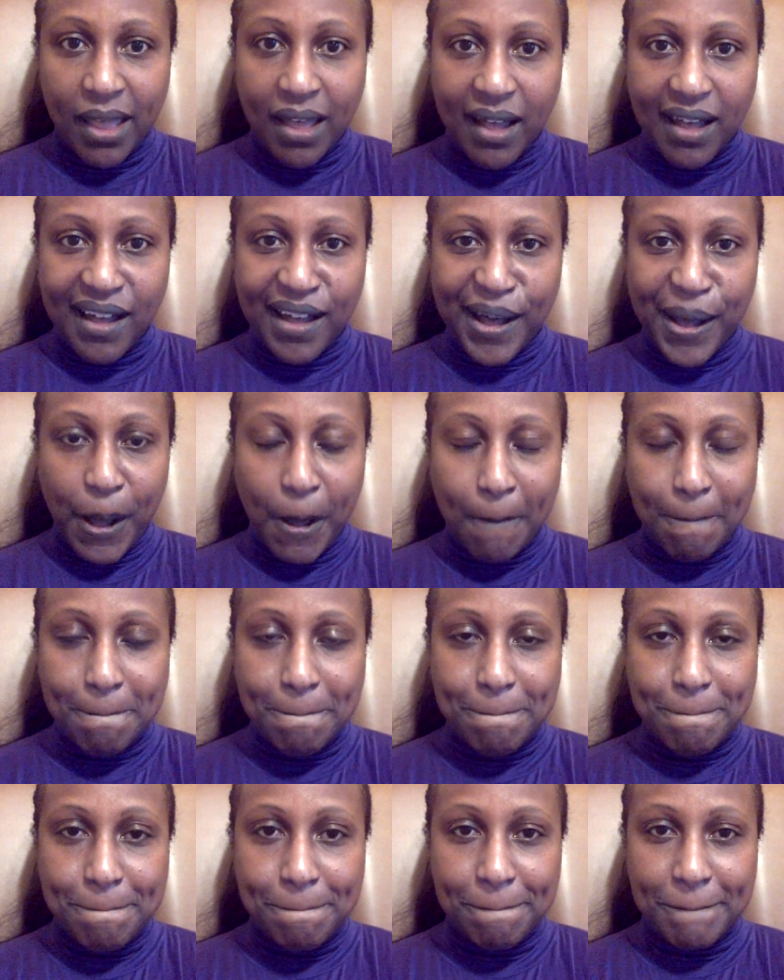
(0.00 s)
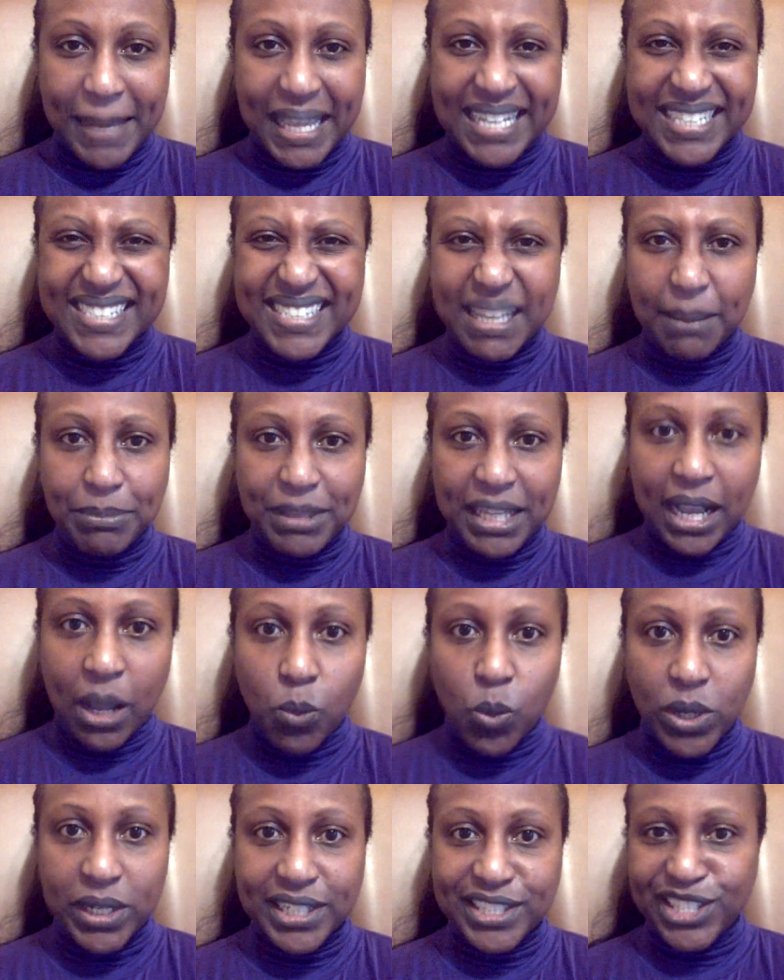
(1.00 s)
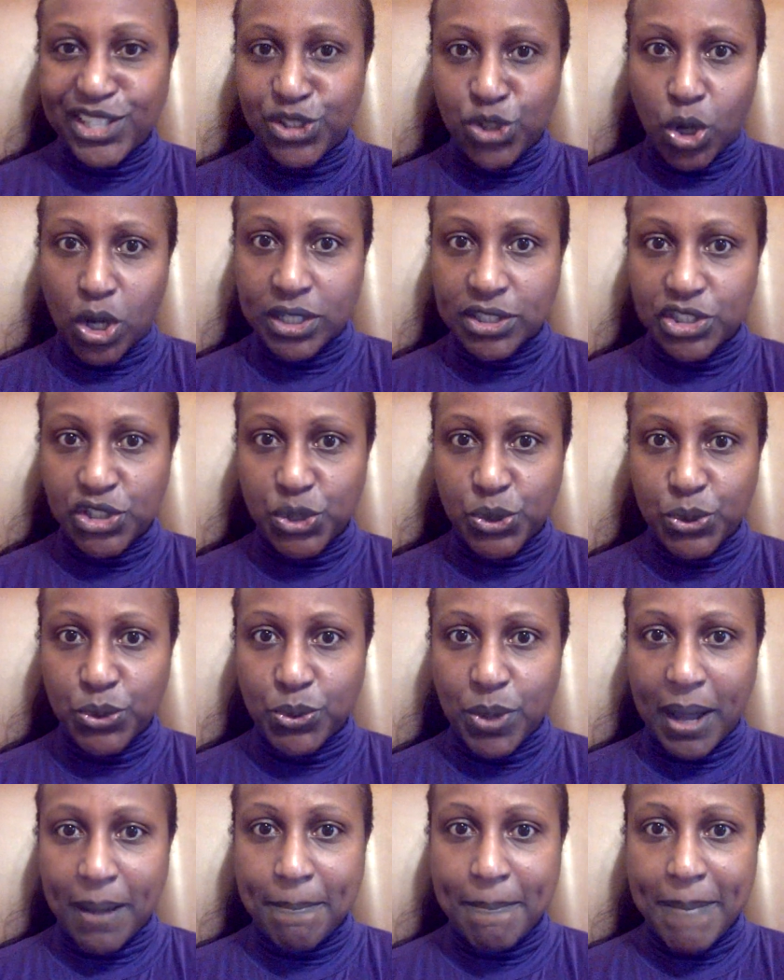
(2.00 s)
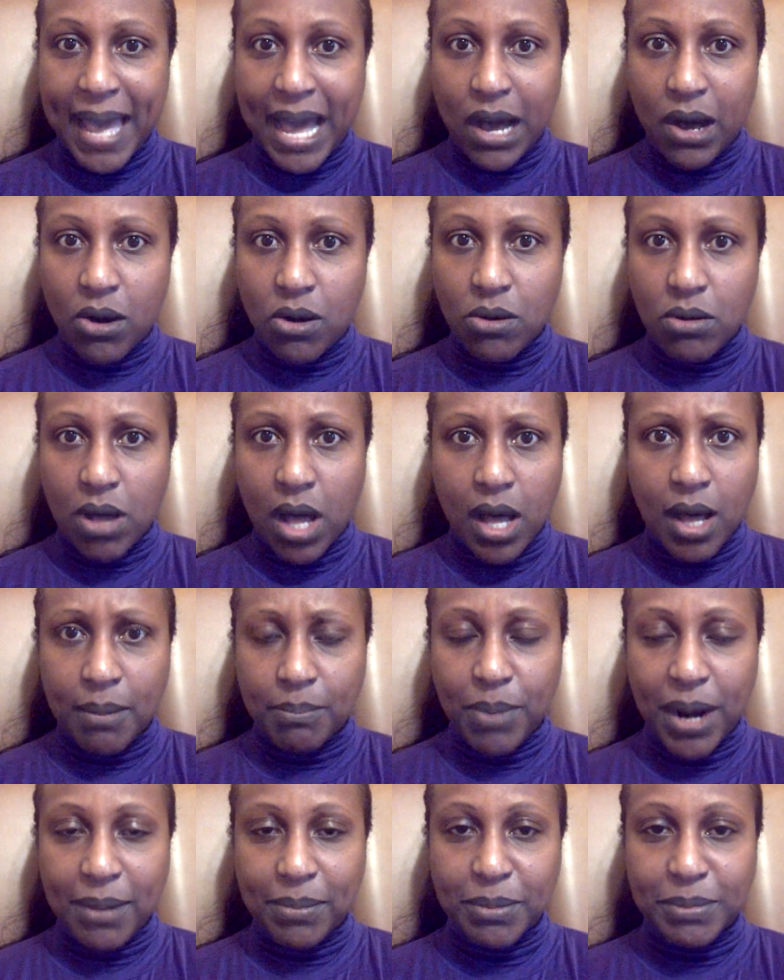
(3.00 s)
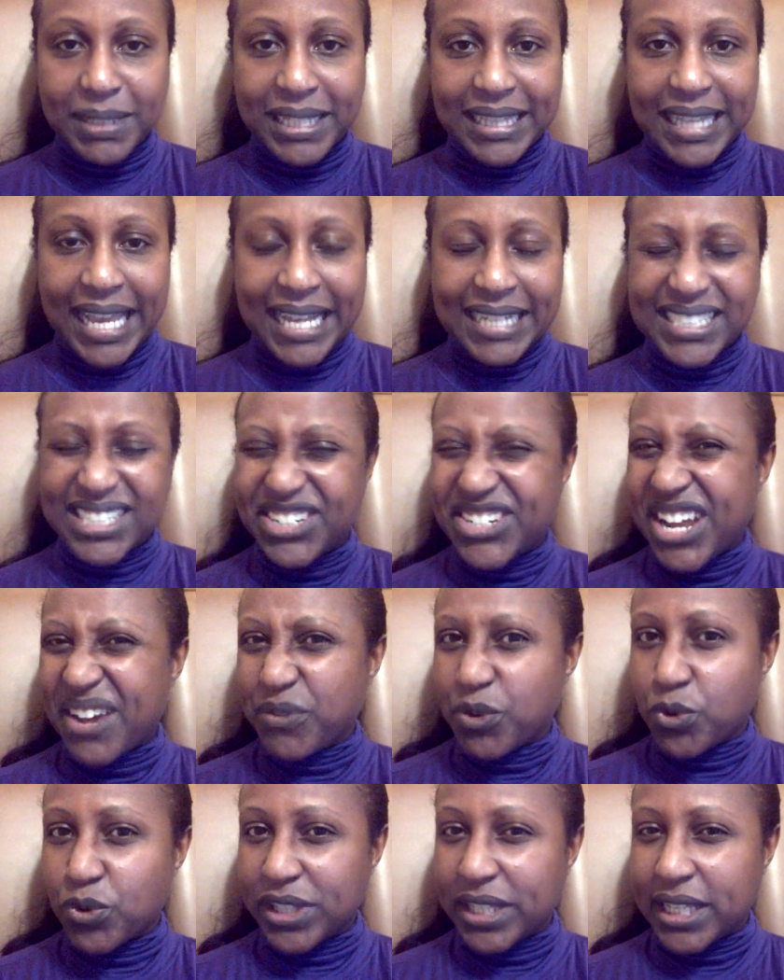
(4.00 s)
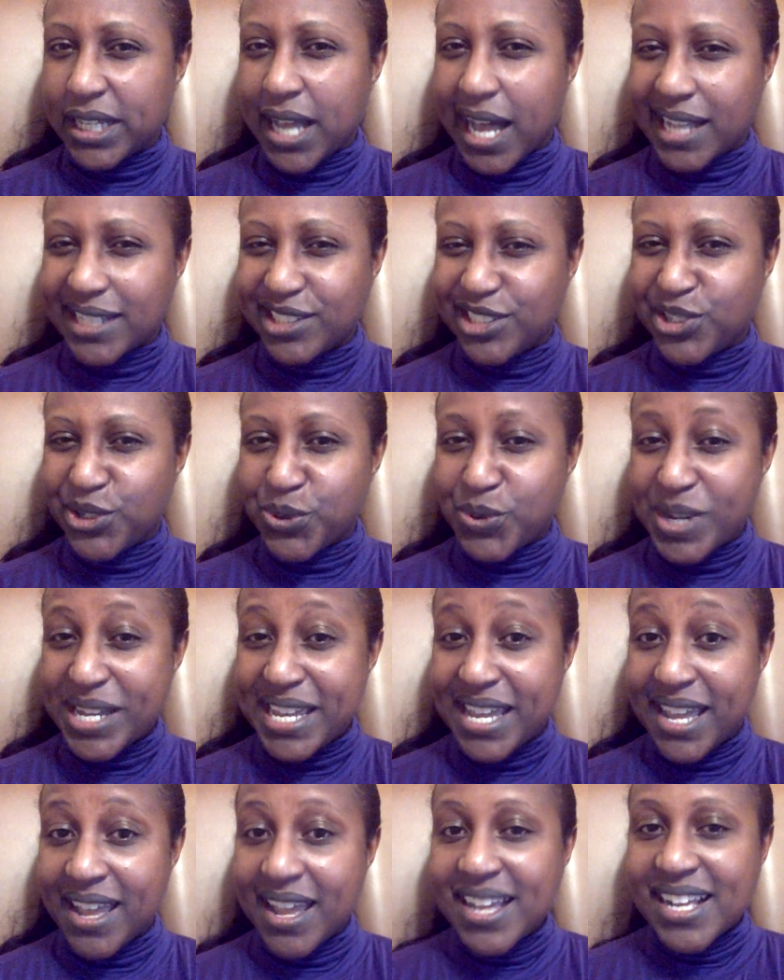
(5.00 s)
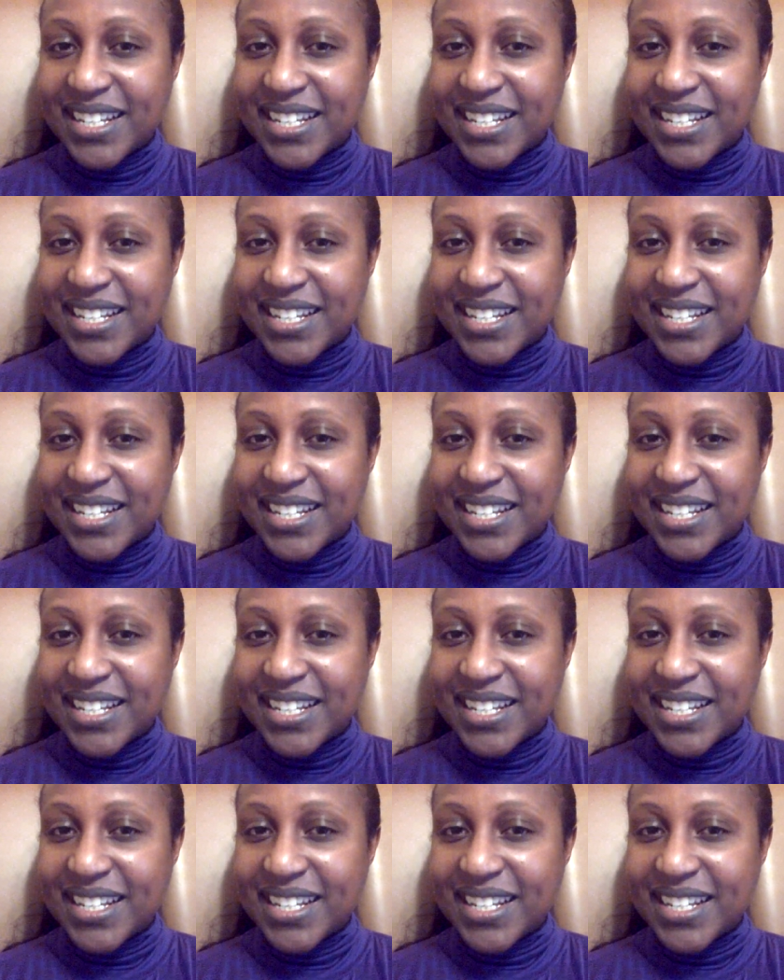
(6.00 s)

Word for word: Um, it's something I wanted to talk to you about um, probably last year, never really got to it.